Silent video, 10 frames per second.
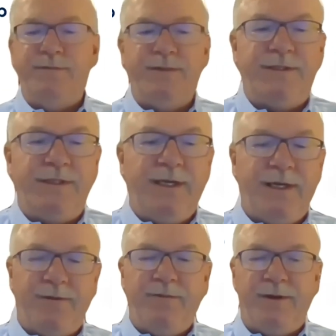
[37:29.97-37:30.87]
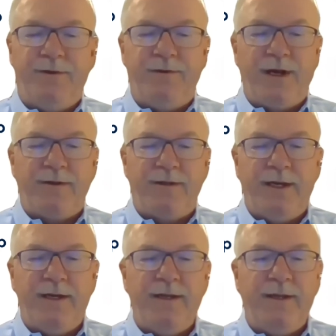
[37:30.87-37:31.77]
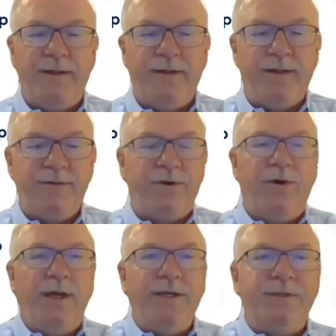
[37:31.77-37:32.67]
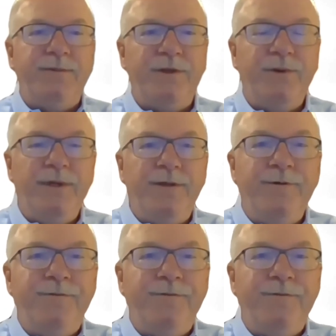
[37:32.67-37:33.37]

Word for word: to see a, a direct uh, a correlation between the two?